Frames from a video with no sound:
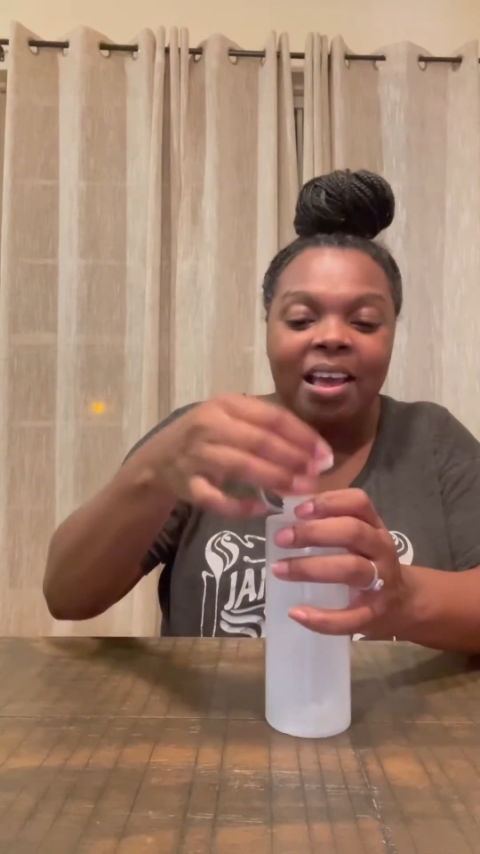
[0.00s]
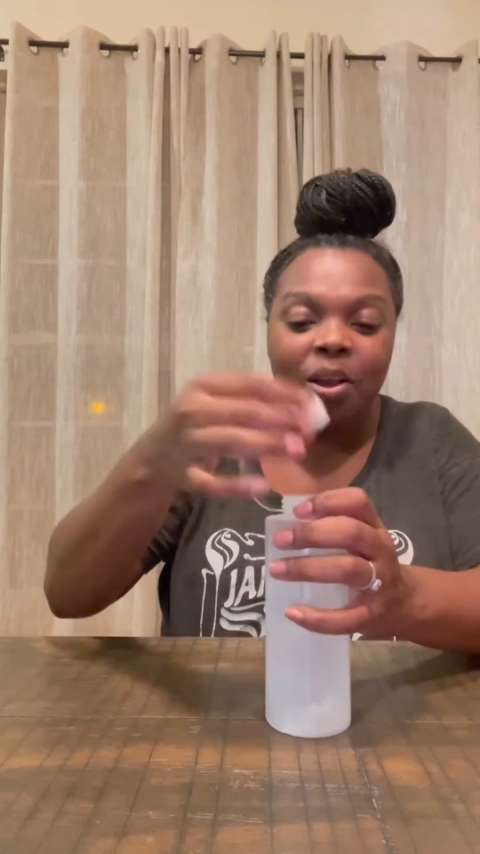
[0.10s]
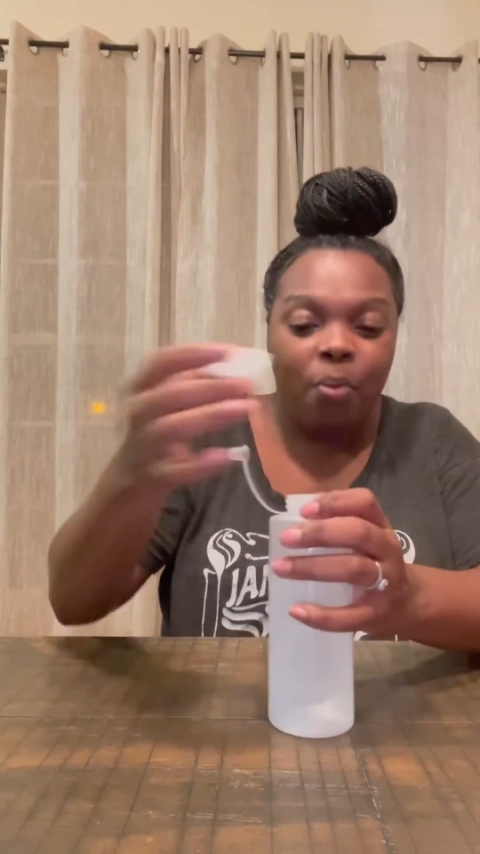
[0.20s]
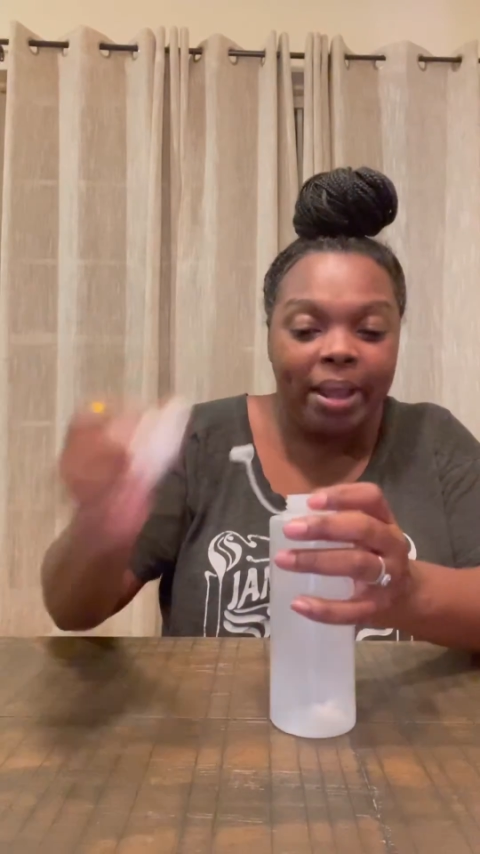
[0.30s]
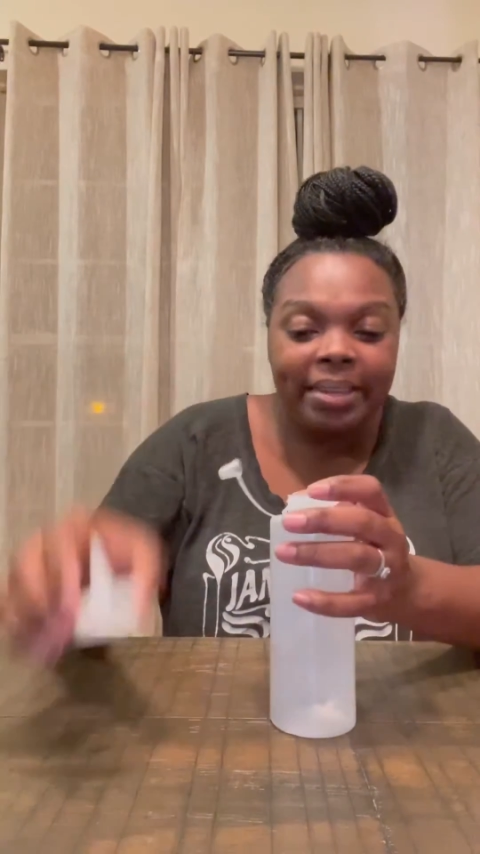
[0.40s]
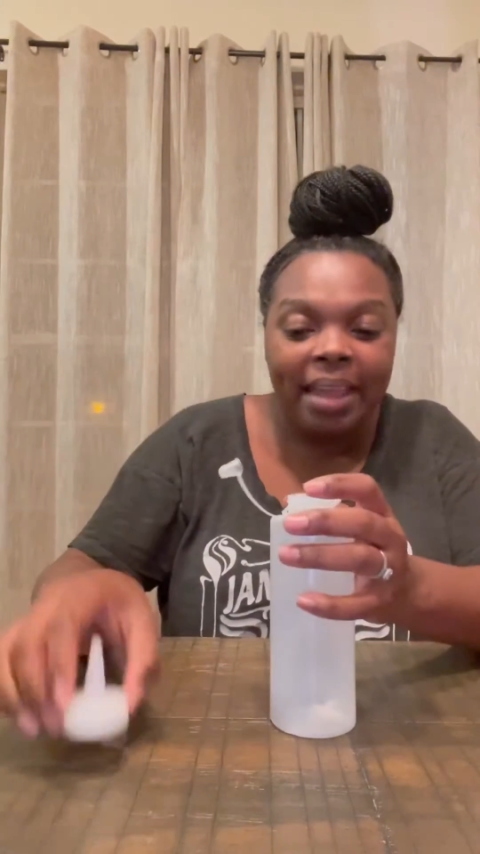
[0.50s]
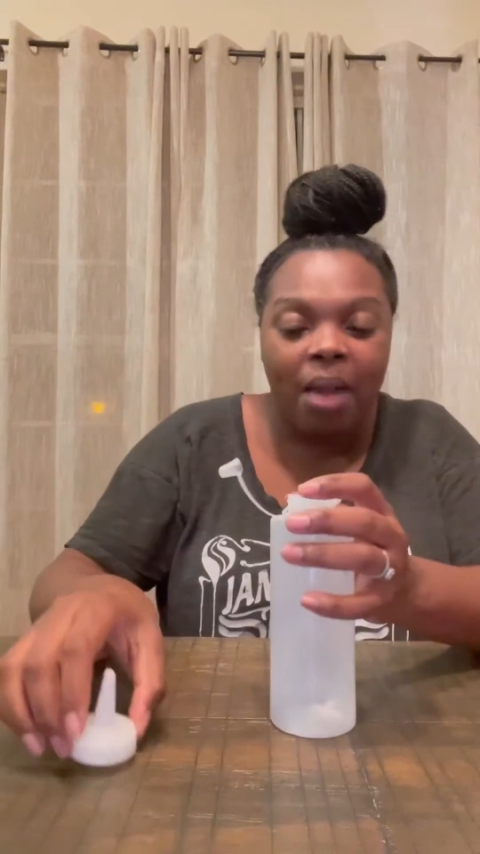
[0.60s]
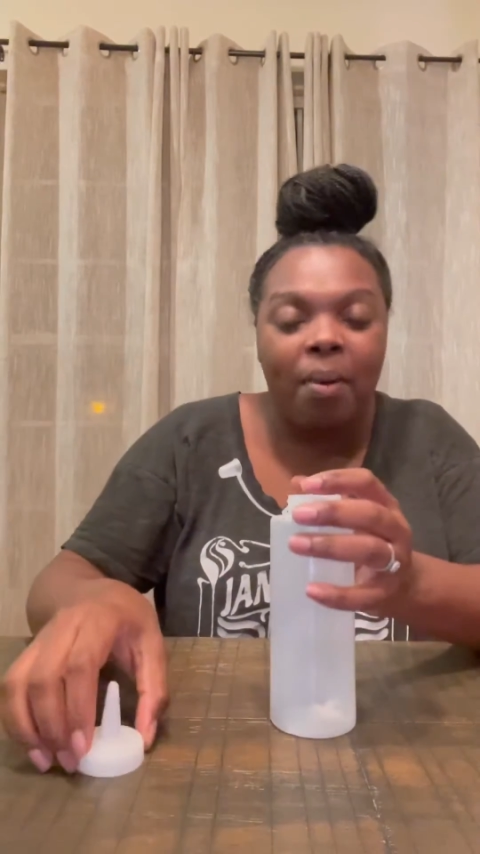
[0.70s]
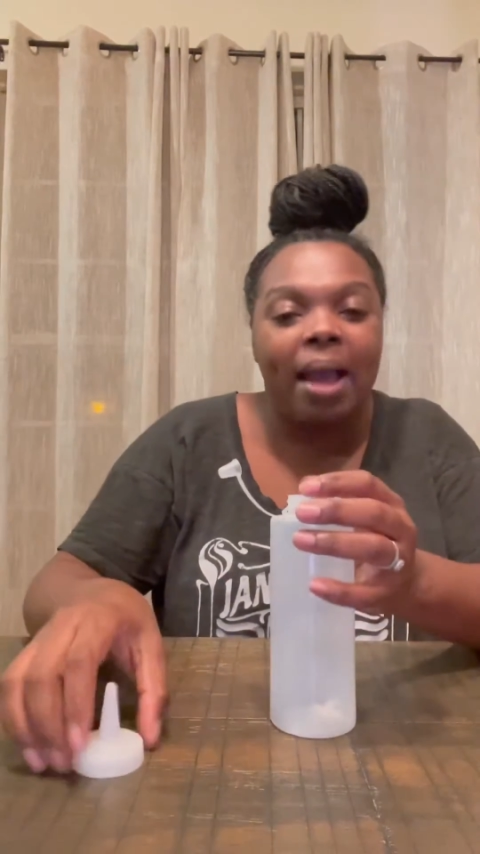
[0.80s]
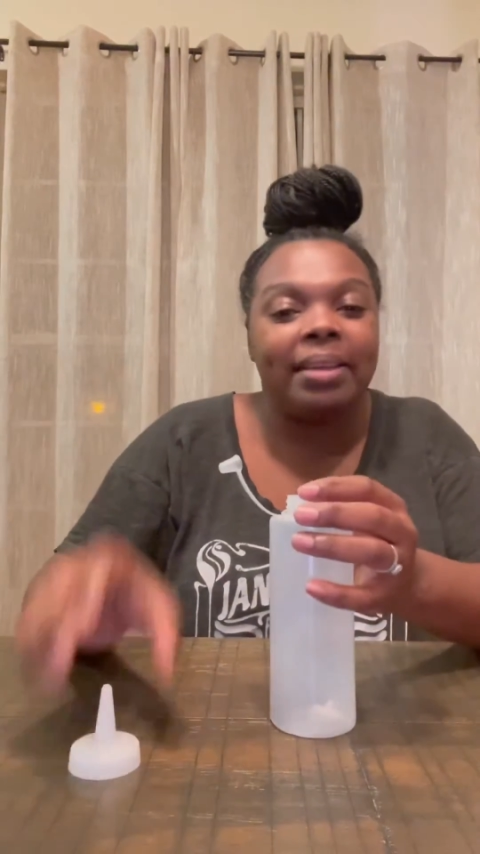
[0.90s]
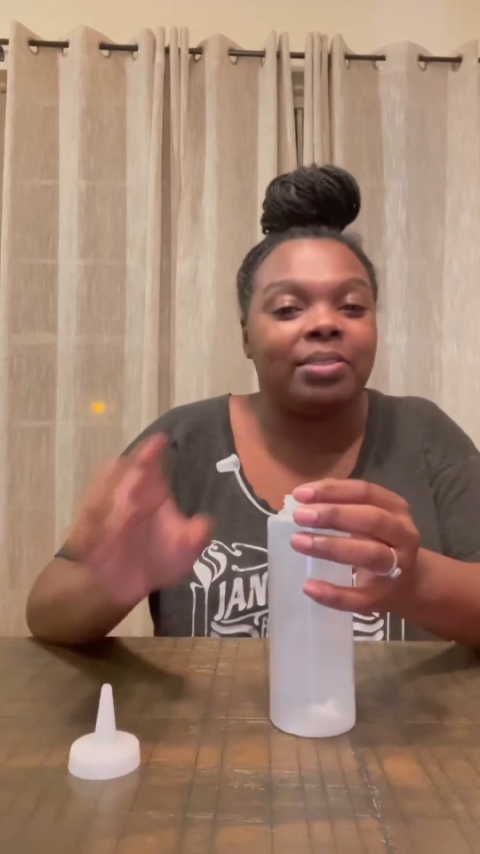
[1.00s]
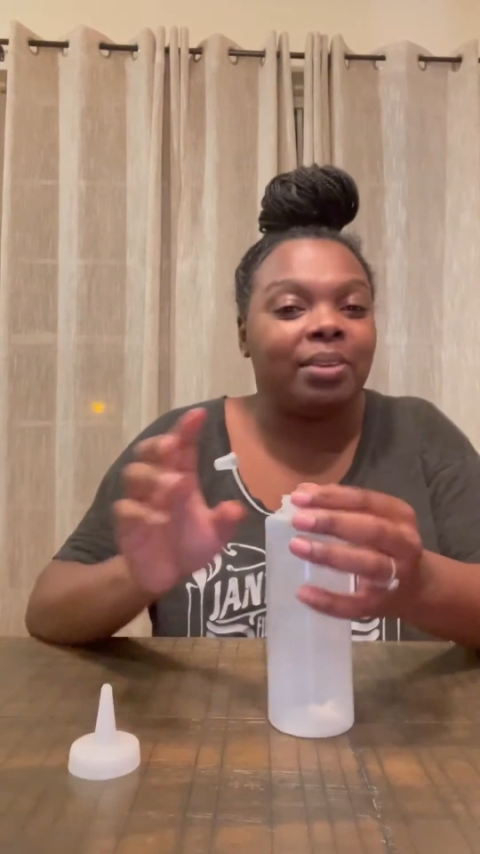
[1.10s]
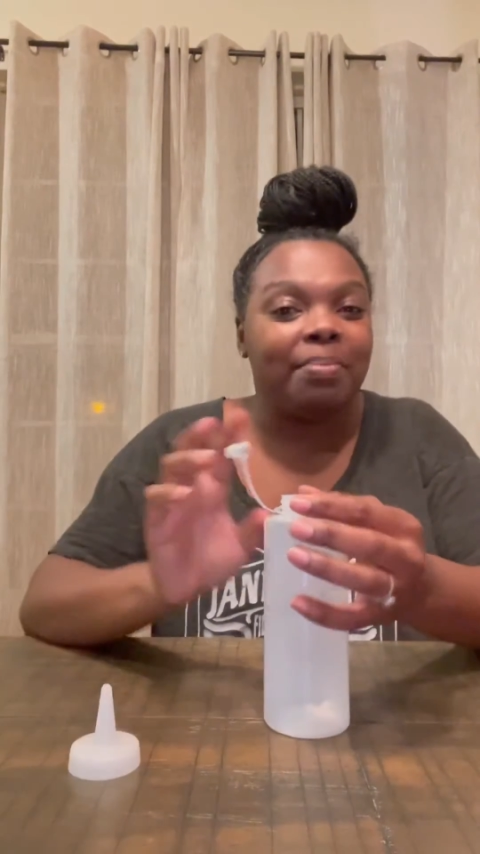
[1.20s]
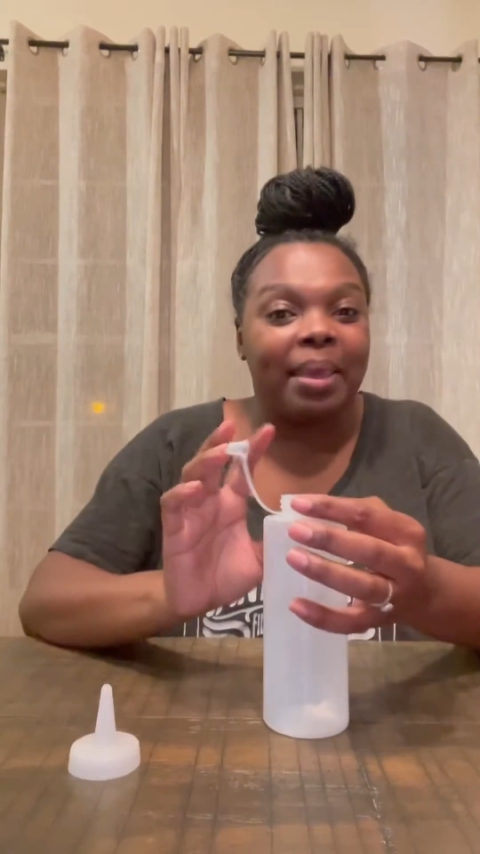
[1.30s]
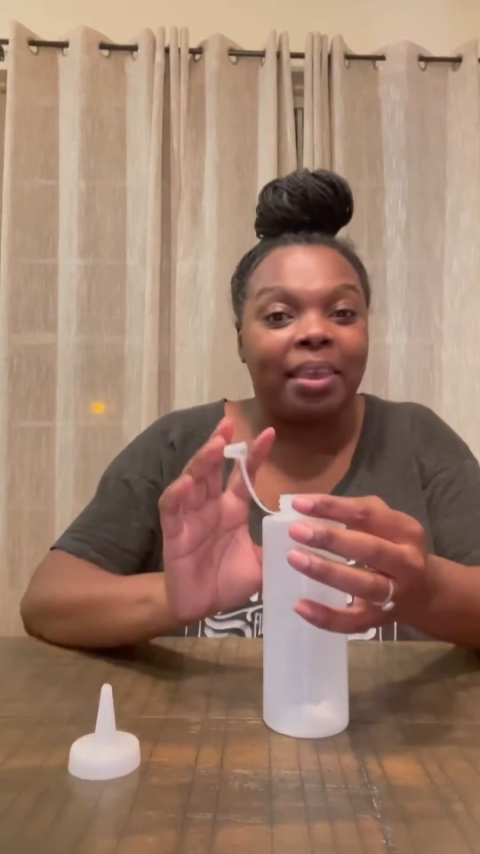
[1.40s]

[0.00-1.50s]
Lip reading: quick DIY that's gonna make